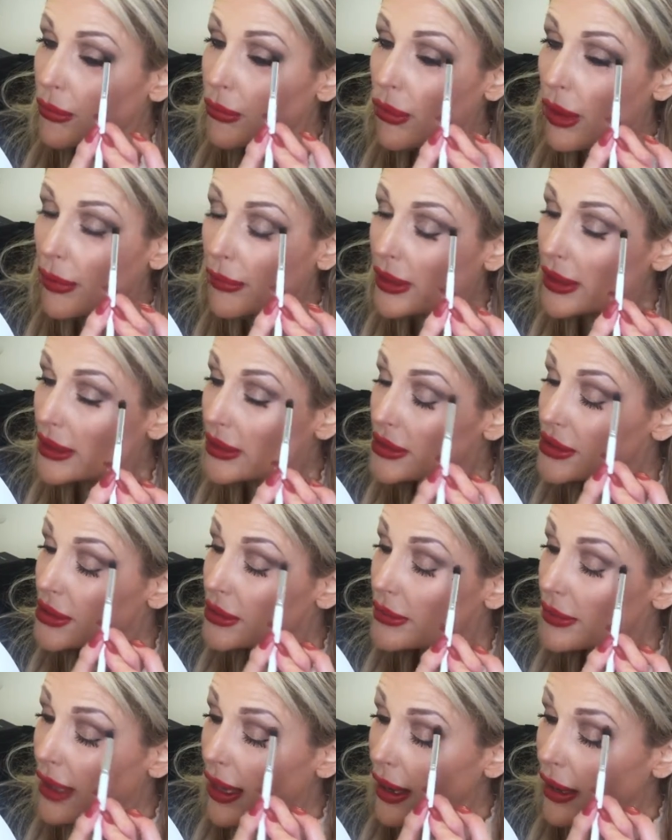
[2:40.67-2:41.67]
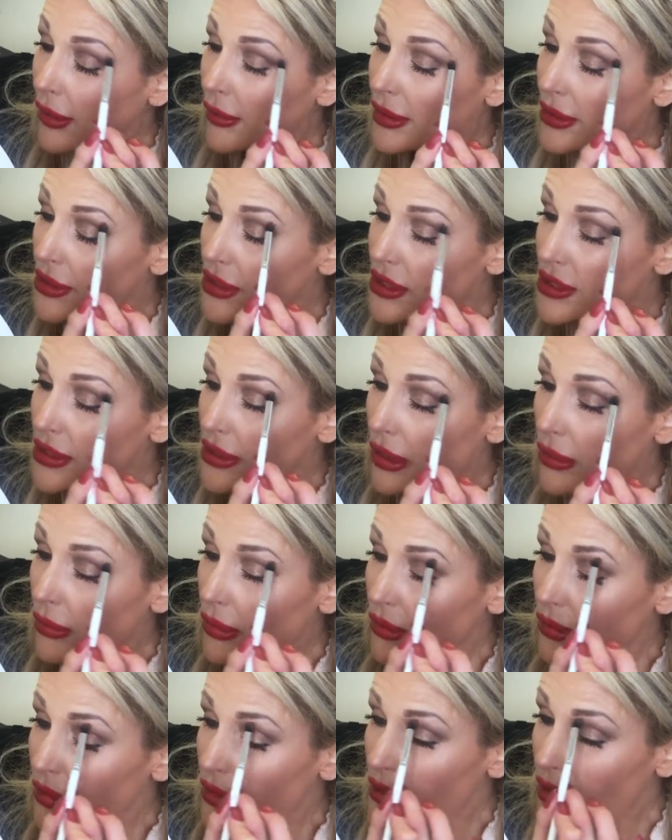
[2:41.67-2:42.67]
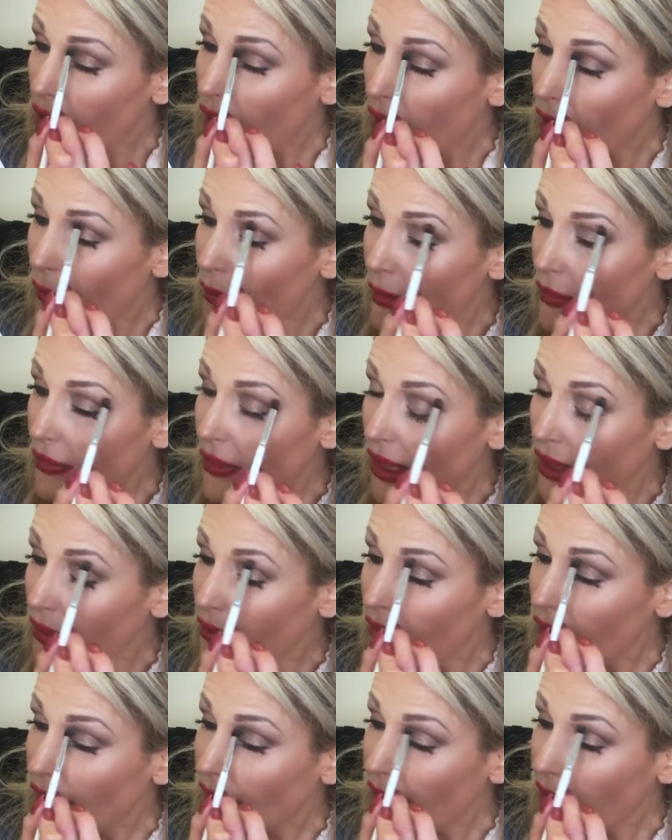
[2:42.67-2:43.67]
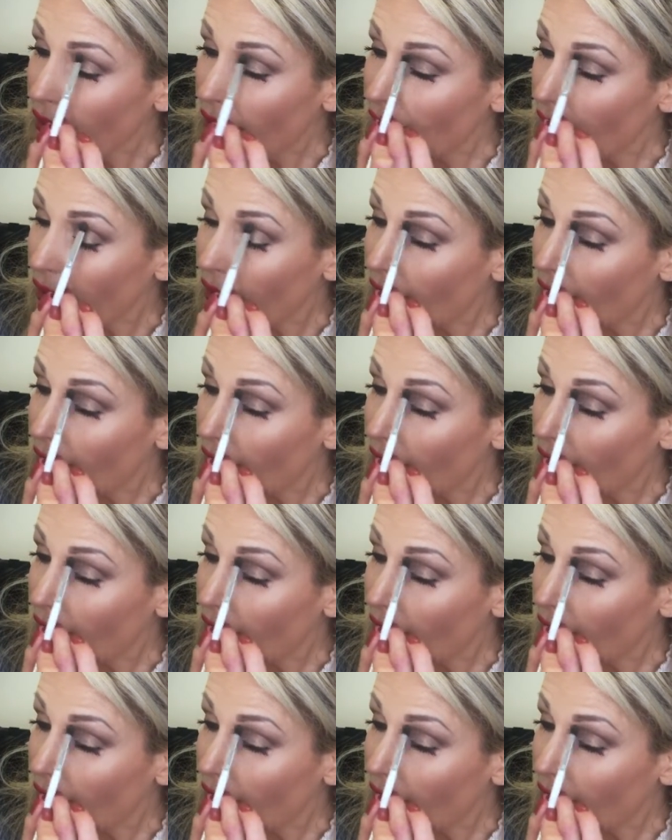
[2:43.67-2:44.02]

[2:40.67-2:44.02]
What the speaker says: What we're going to do now is just go with the top of that line